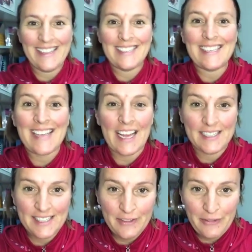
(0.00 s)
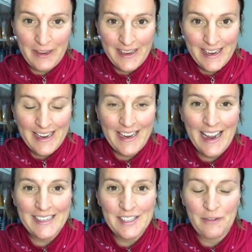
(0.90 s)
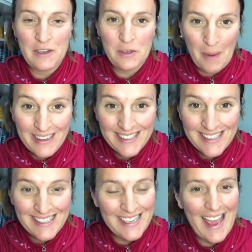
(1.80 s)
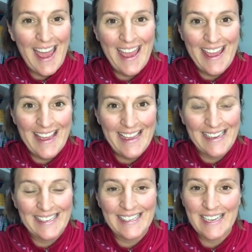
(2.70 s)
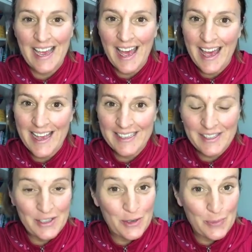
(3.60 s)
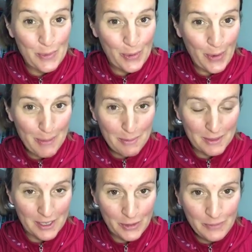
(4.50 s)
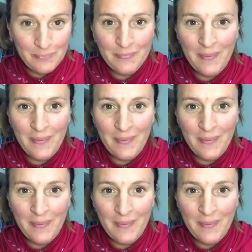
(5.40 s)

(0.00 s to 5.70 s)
This is Anne-Sophie Dumetz, and as you probably know,